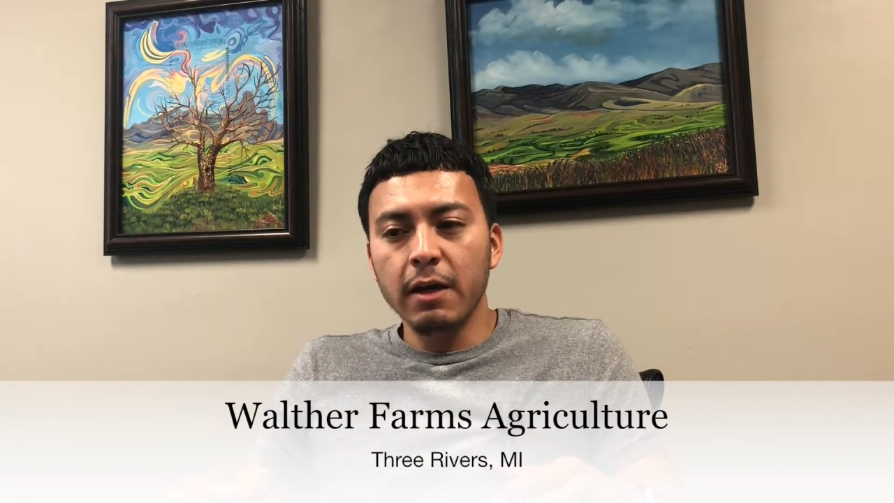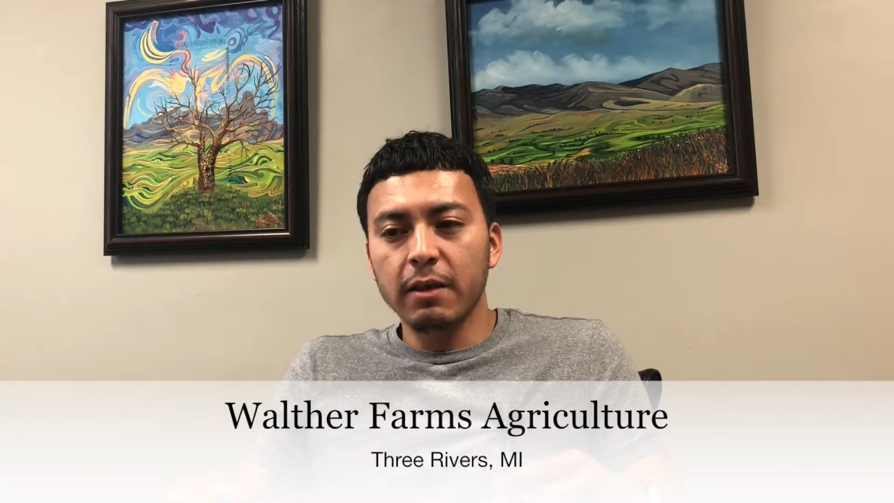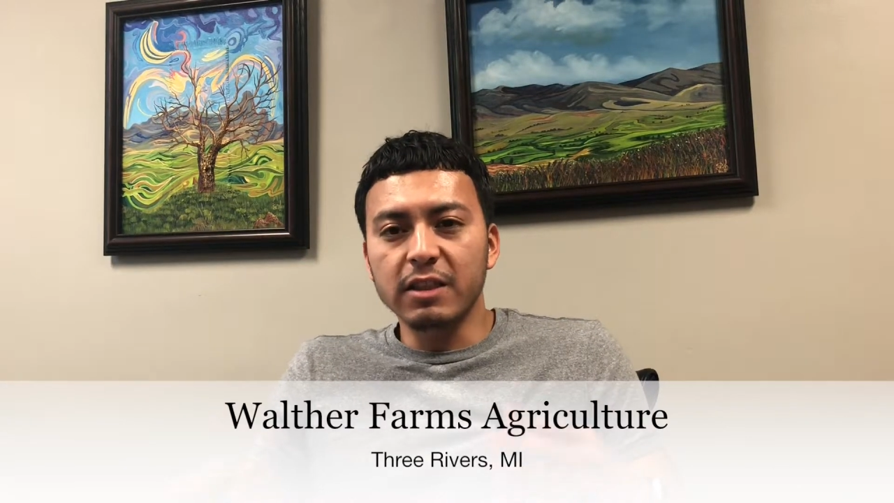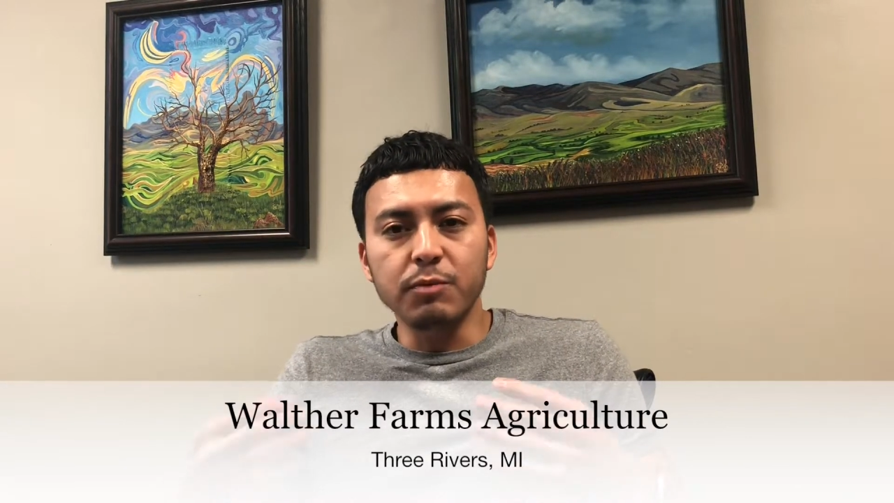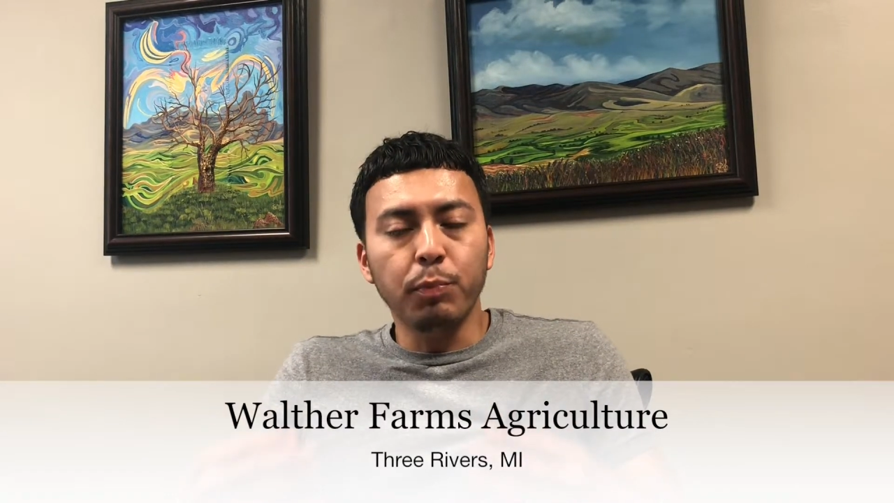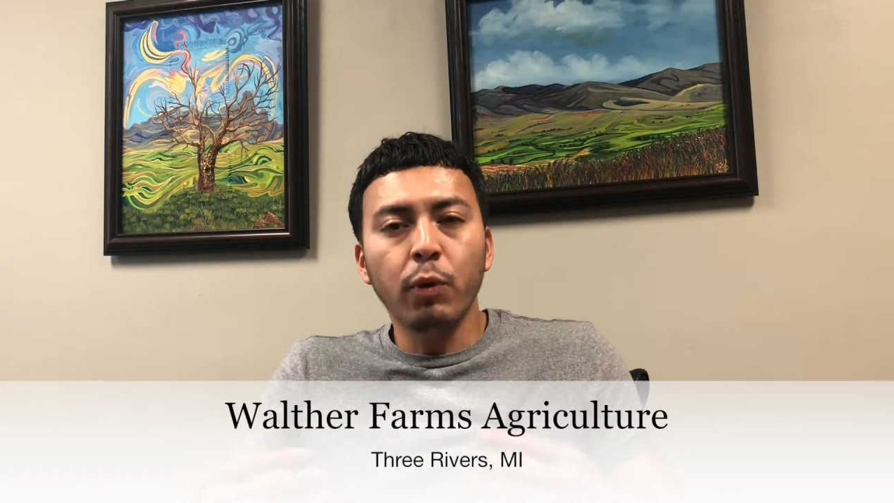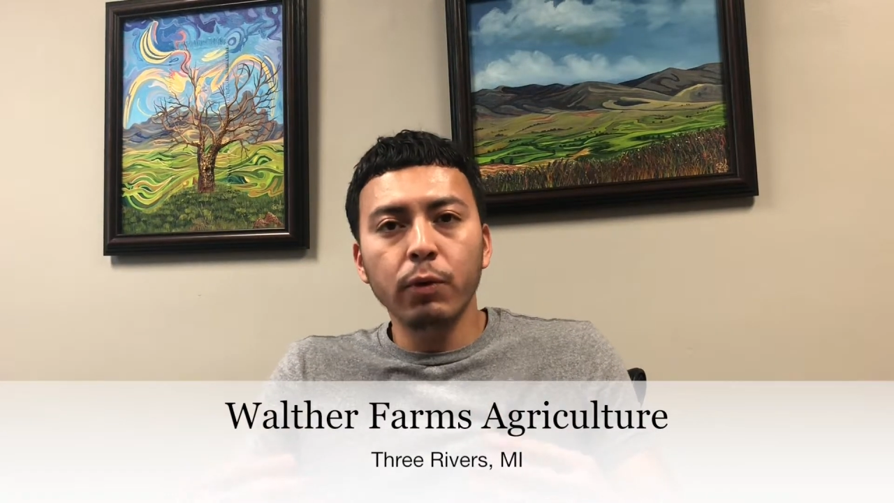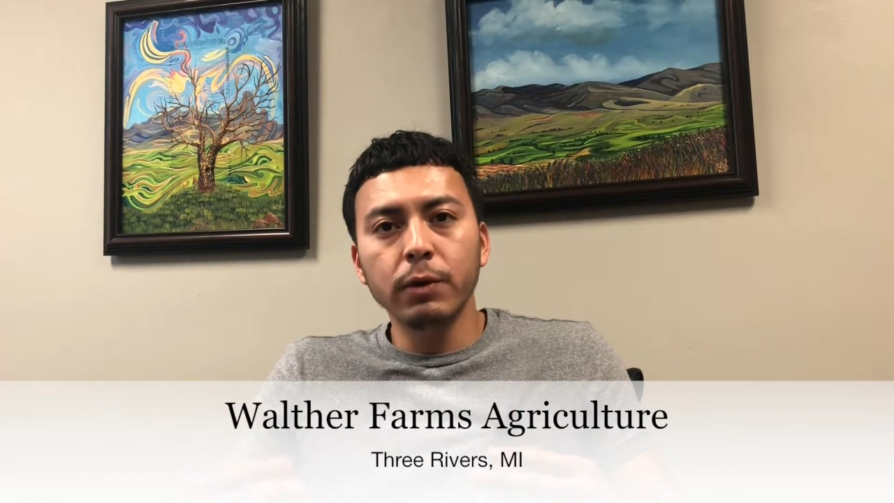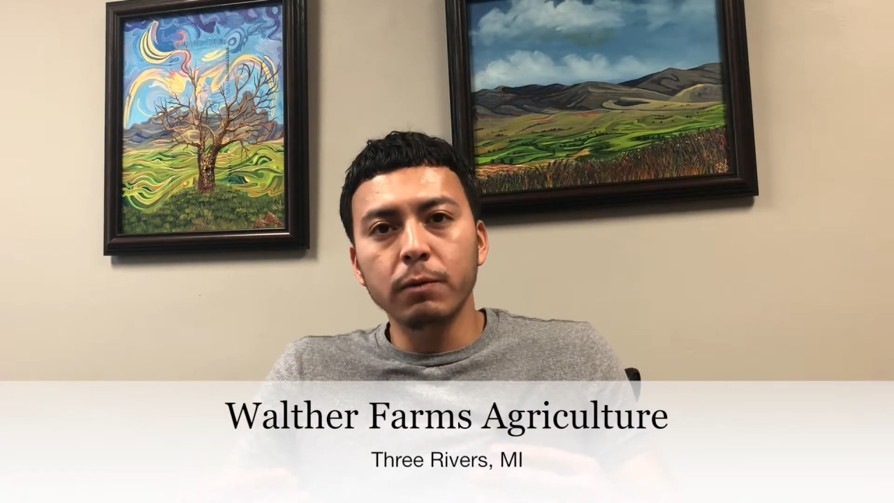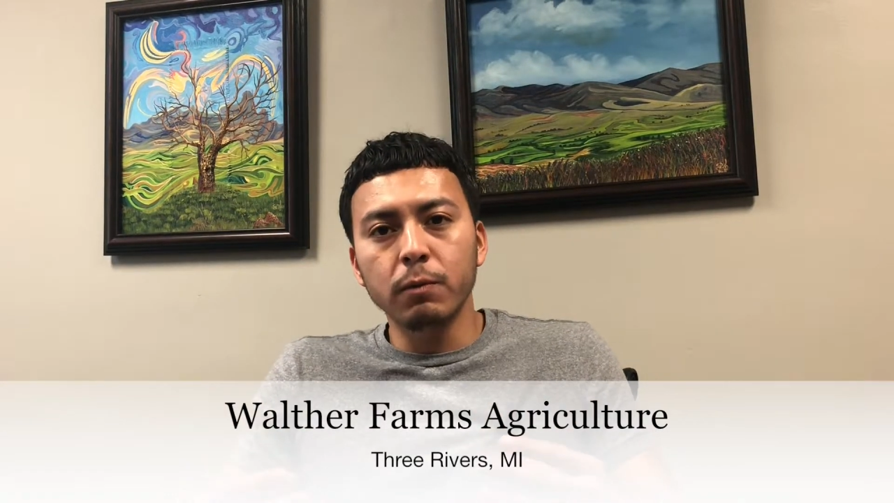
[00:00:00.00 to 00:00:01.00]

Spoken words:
The support